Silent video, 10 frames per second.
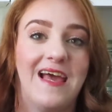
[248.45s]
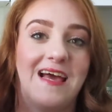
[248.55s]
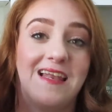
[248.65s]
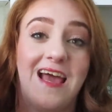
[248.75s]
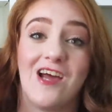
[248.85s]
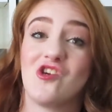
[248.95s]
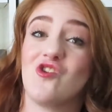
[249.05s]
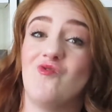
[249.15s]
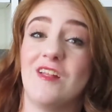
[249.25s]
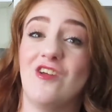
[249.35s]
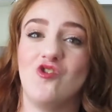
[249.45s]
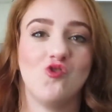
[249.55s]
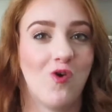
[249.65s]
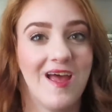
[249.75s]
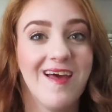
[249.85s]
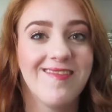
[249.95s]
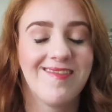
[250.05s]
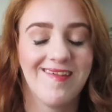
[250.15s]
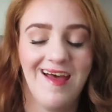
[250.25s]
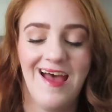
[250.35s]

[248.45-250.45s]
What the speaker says: and I actually really enjoy it.